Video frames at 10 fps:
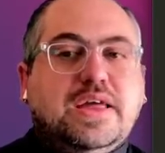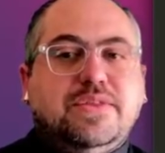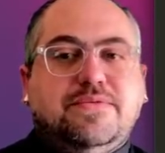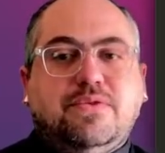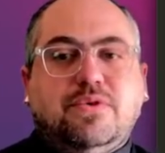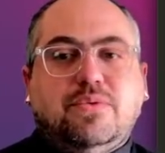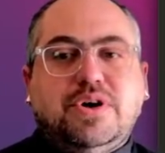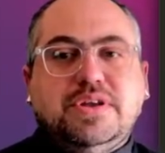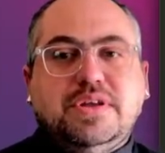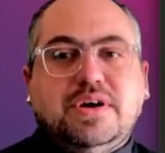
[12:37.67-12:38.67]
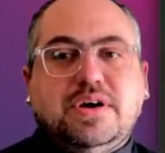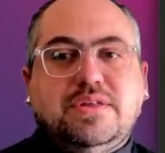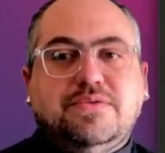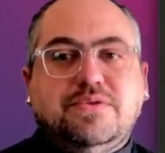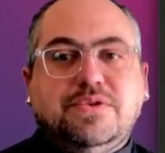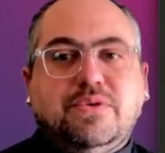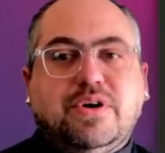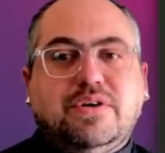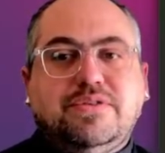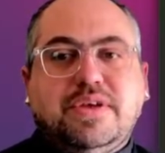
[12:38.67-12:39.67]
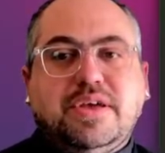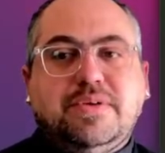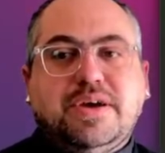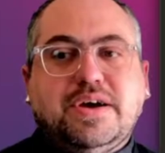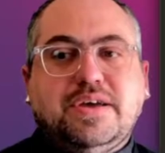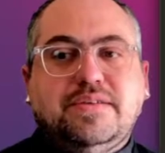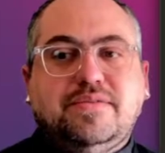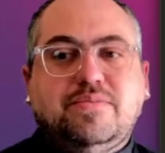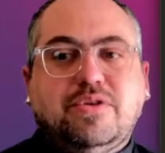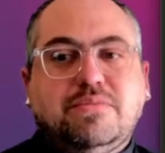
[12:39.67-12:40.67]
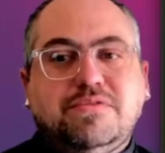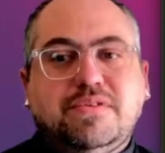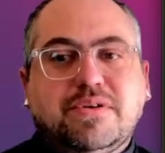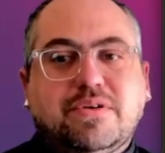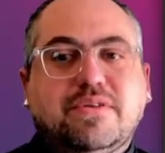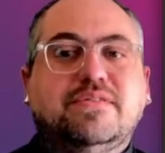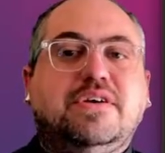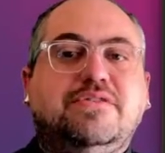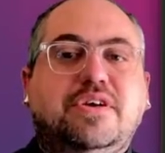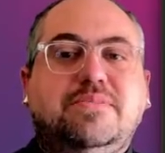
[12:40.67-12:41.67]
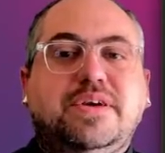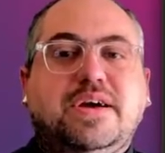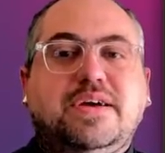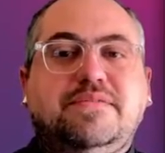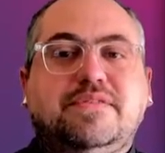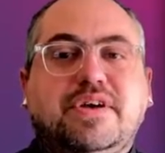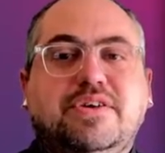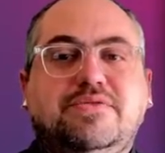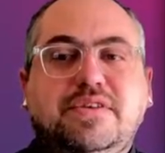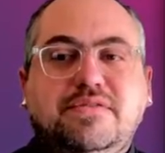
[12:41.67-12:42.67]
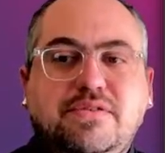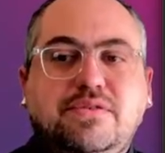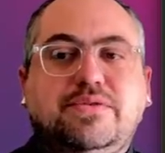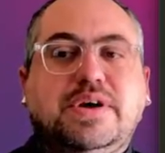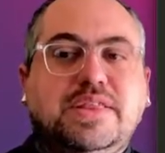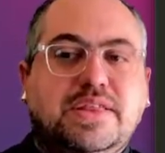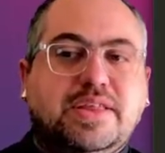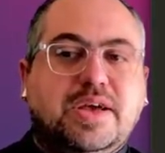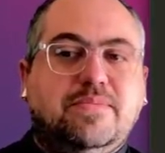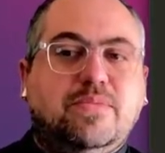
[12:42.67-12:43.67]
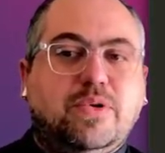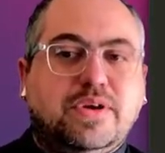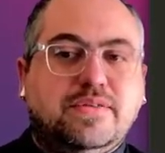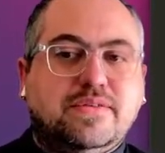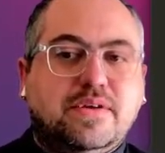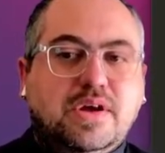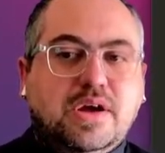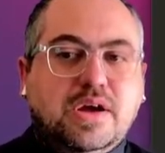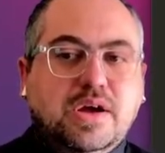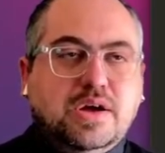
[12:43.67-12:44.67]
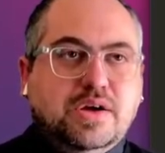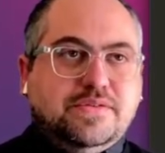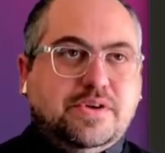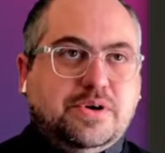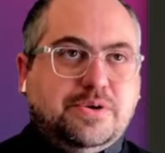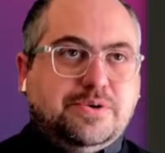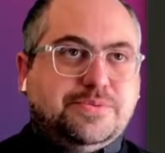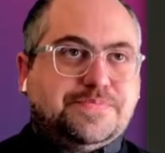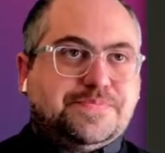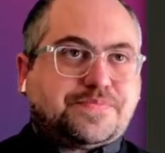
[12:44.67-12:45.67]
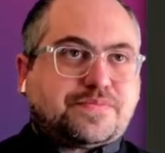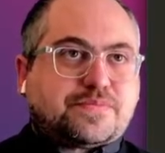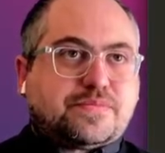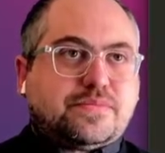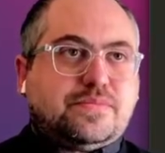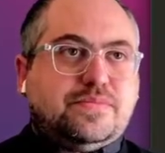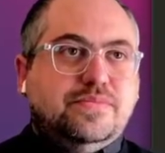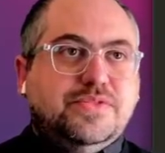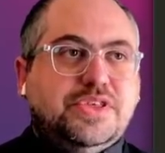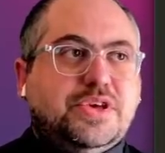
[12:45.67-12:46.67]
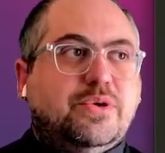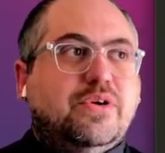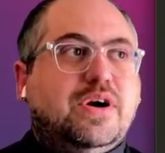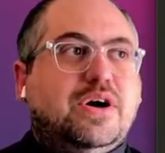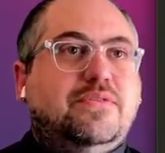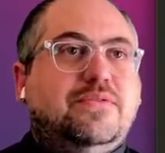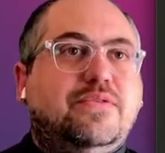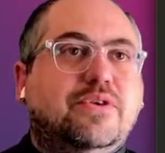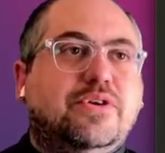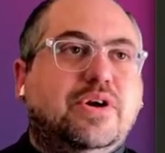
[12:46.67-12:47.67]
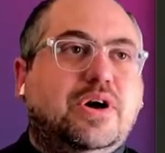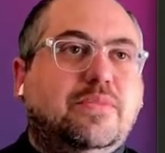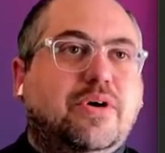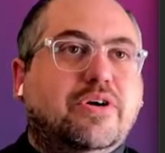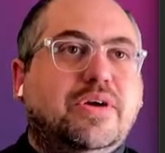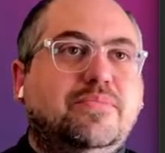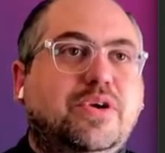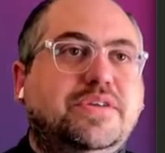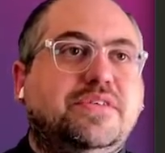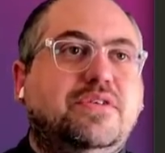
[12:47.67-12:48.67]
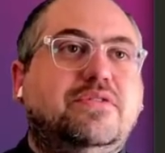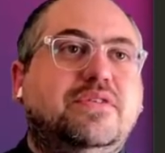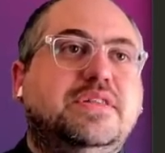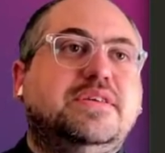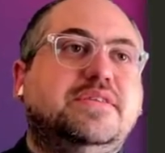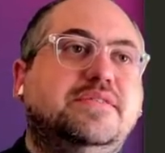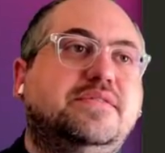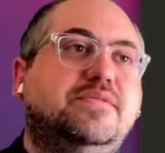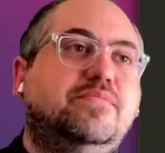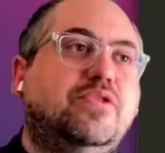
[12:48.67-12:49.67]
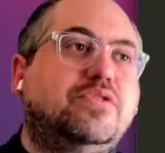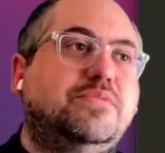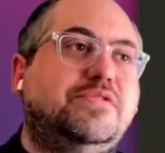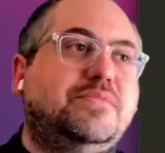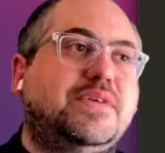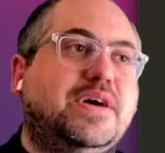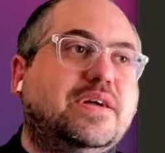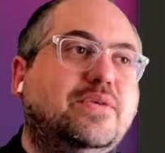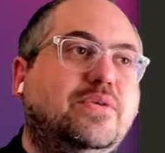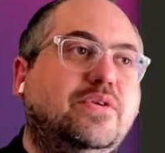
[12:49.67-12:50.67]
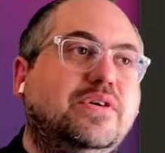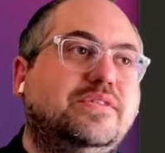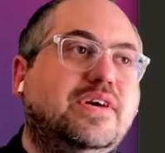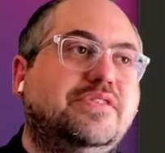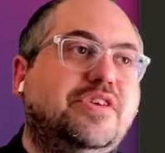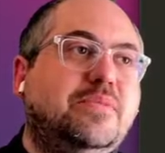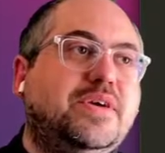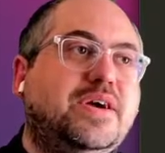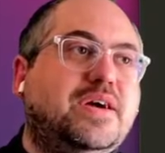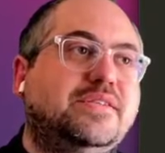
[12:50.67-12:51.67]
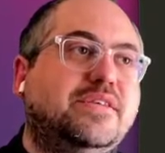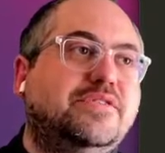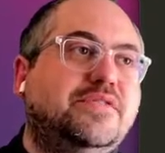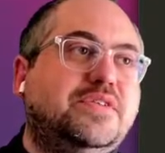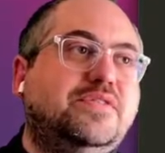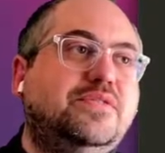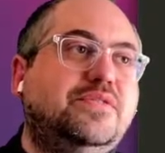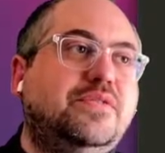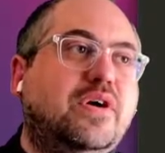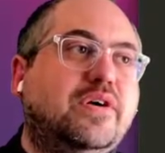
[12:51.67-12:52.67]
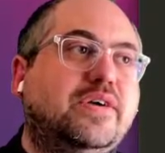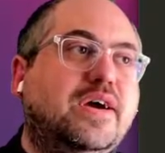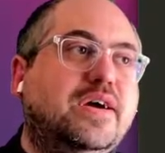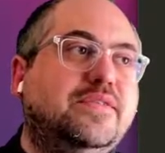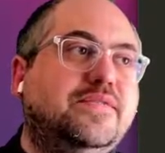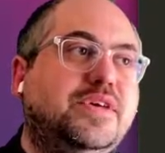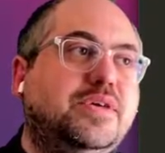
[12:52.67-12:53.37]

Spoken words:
And the full URL to the API is brooklynmuseum.org/API/v2, and then the endpoint. So the URL for our endpoint is going to look like this: brooklynmuseum.org/API/v2 archive